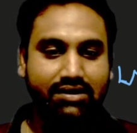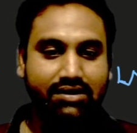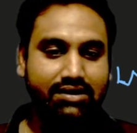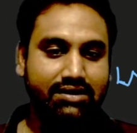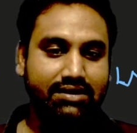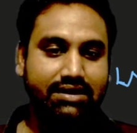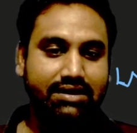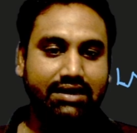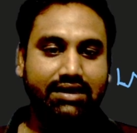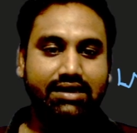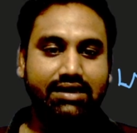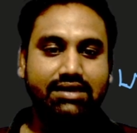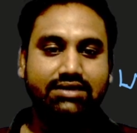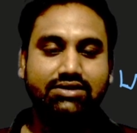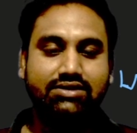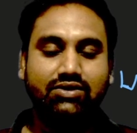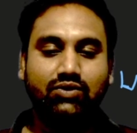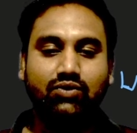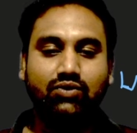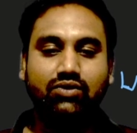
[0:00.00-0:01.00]
That is
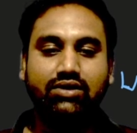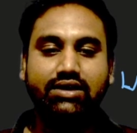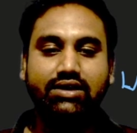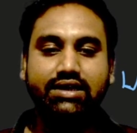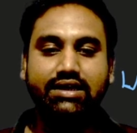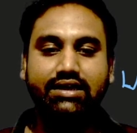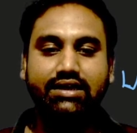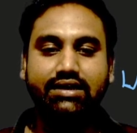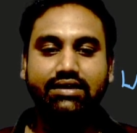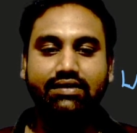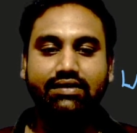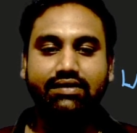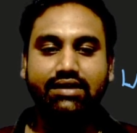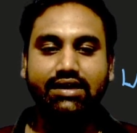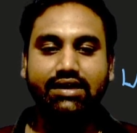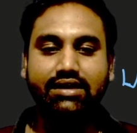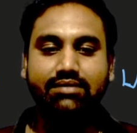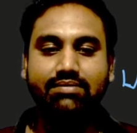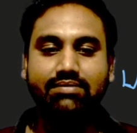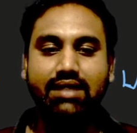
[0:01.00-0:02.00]
only
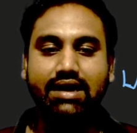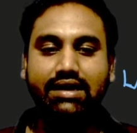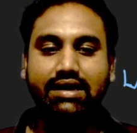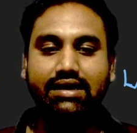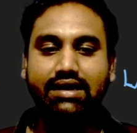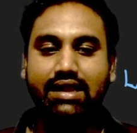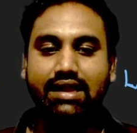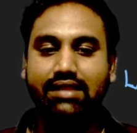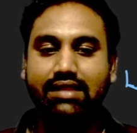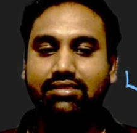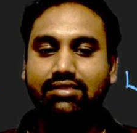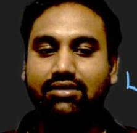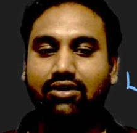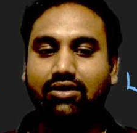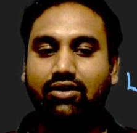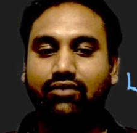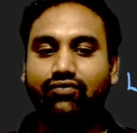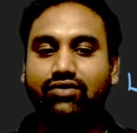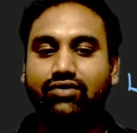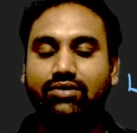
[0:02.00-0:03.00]
3 by 10th
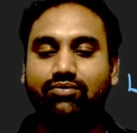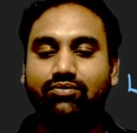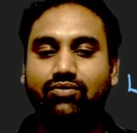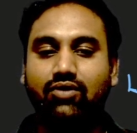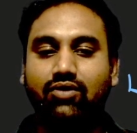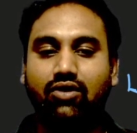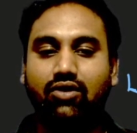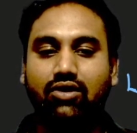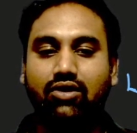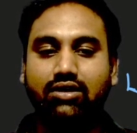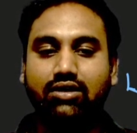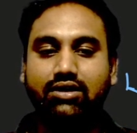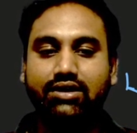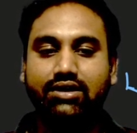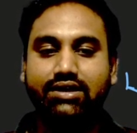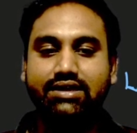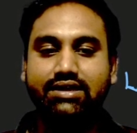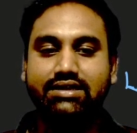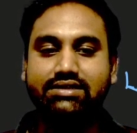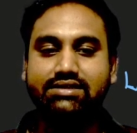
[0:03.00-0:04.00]
of the block
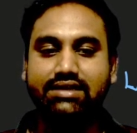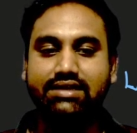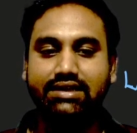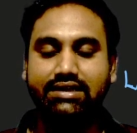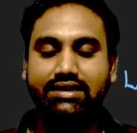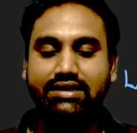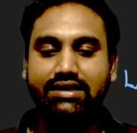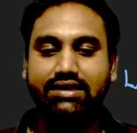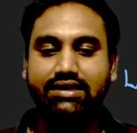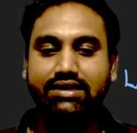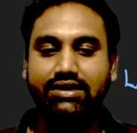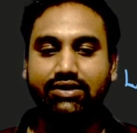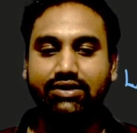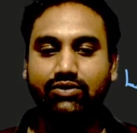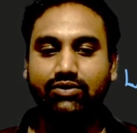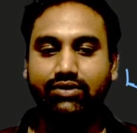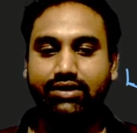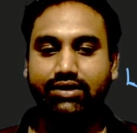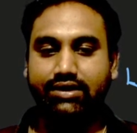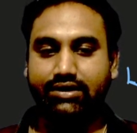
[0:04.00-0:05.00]
is sinking
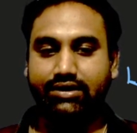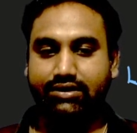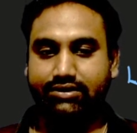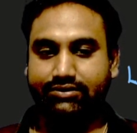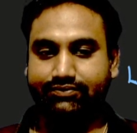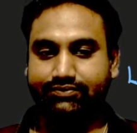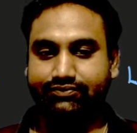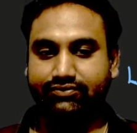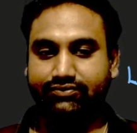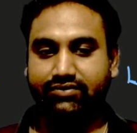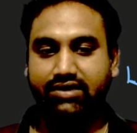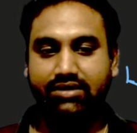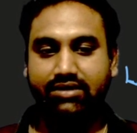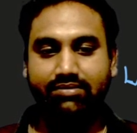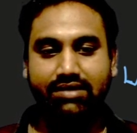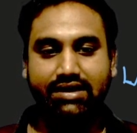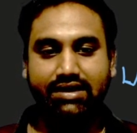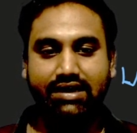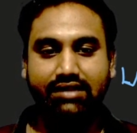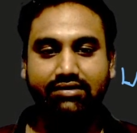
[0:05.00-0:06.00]
into it. 3
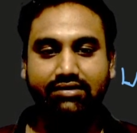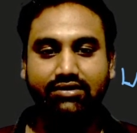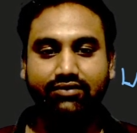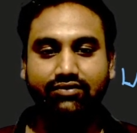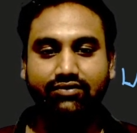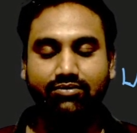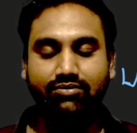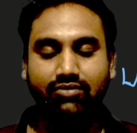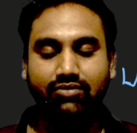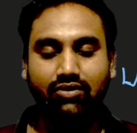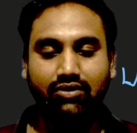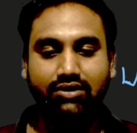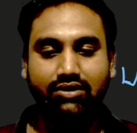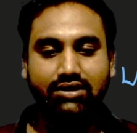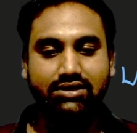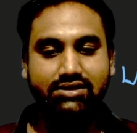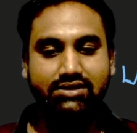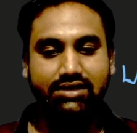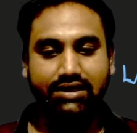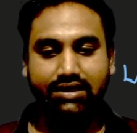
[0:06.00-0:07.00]
by 10th of the block
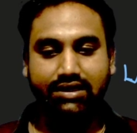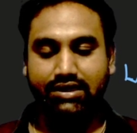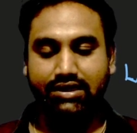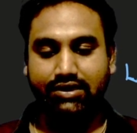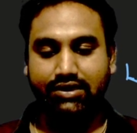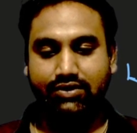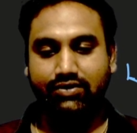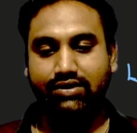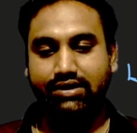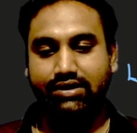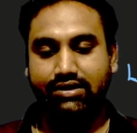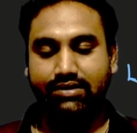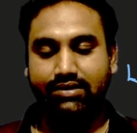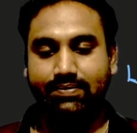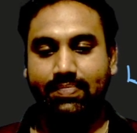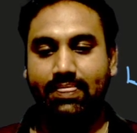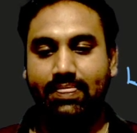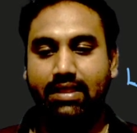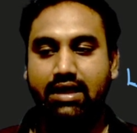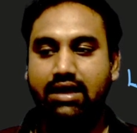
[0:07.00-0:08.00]
is sinking into it.
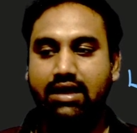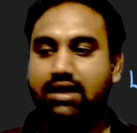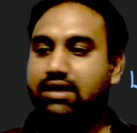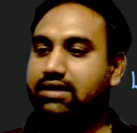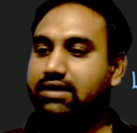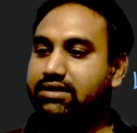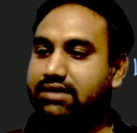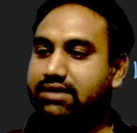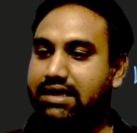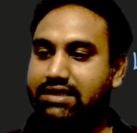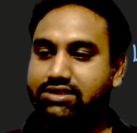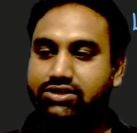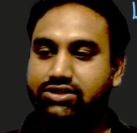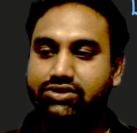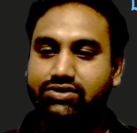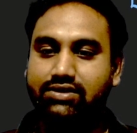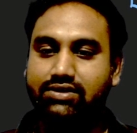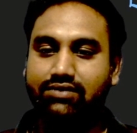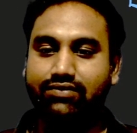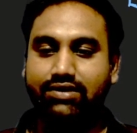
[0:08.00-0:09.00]
As
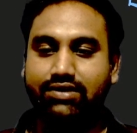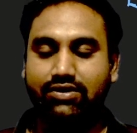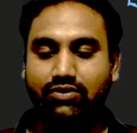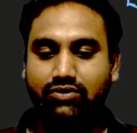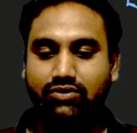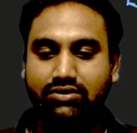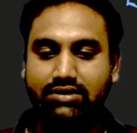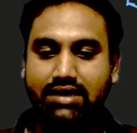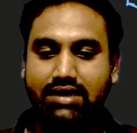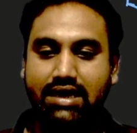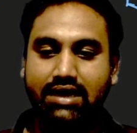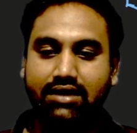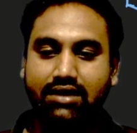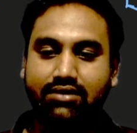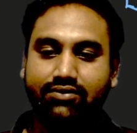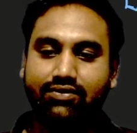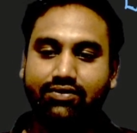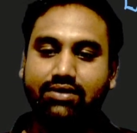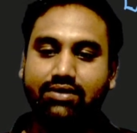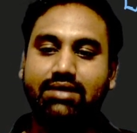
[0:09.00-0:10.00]
usual, we know that
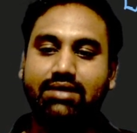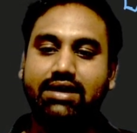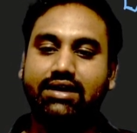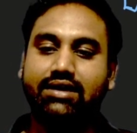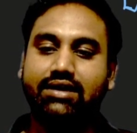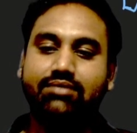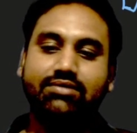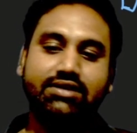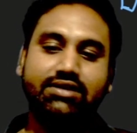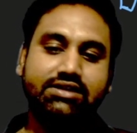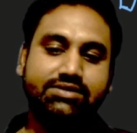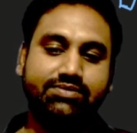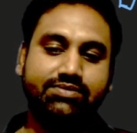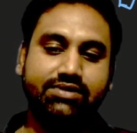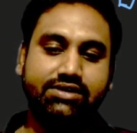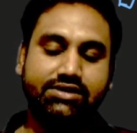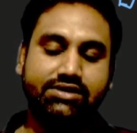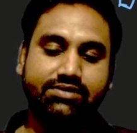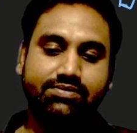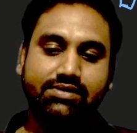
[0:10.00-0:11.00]
from Archimedes
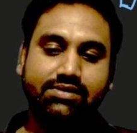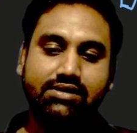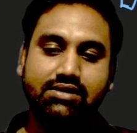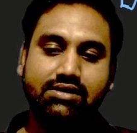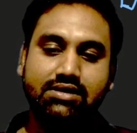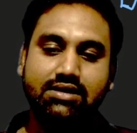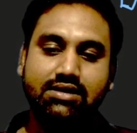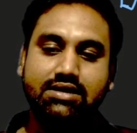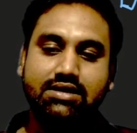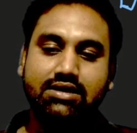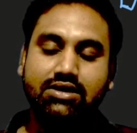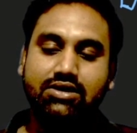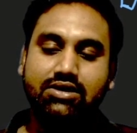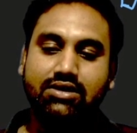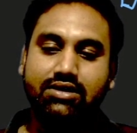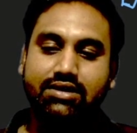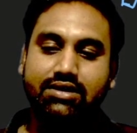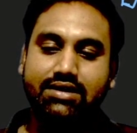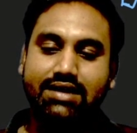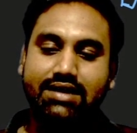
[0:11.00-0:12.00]
principle,
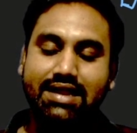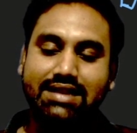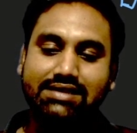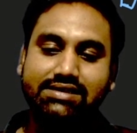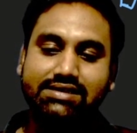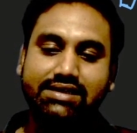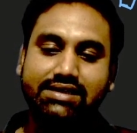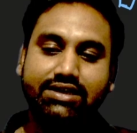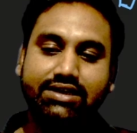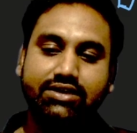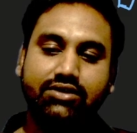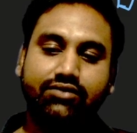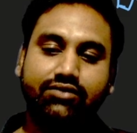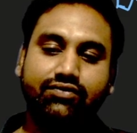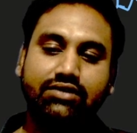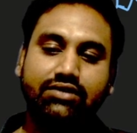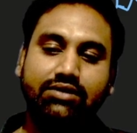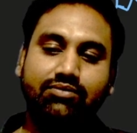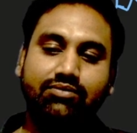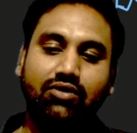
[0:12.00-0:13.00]
density of
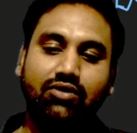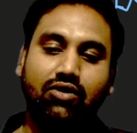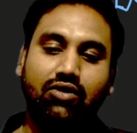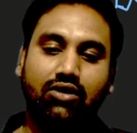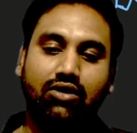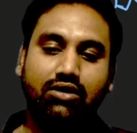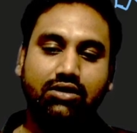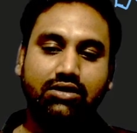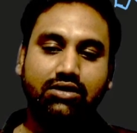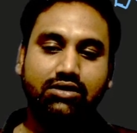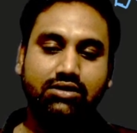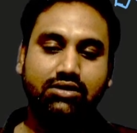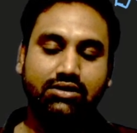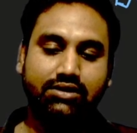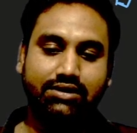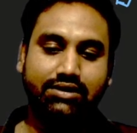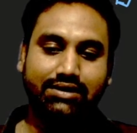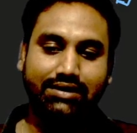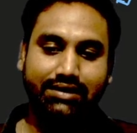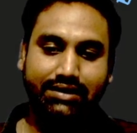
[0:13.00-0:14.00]
the block
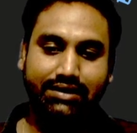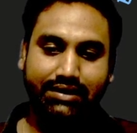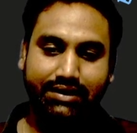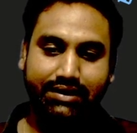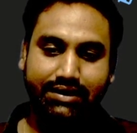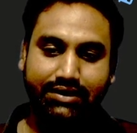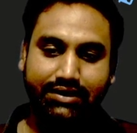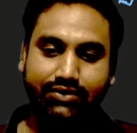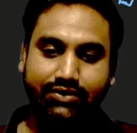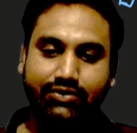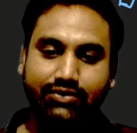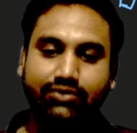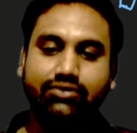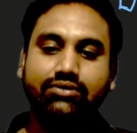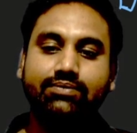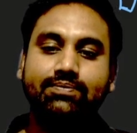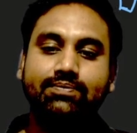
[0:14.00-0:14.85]
into